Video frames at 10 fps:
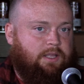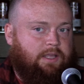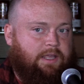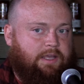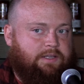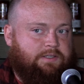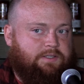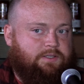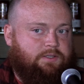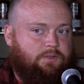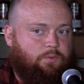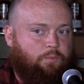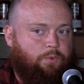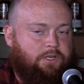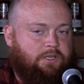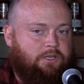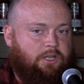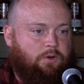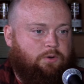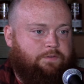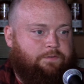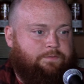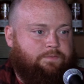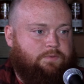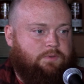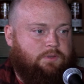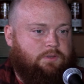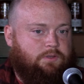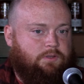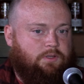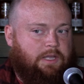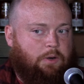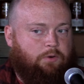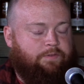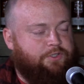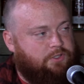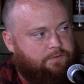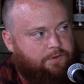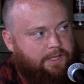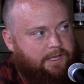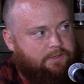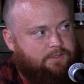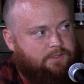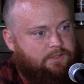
And we didn't know if our vision for that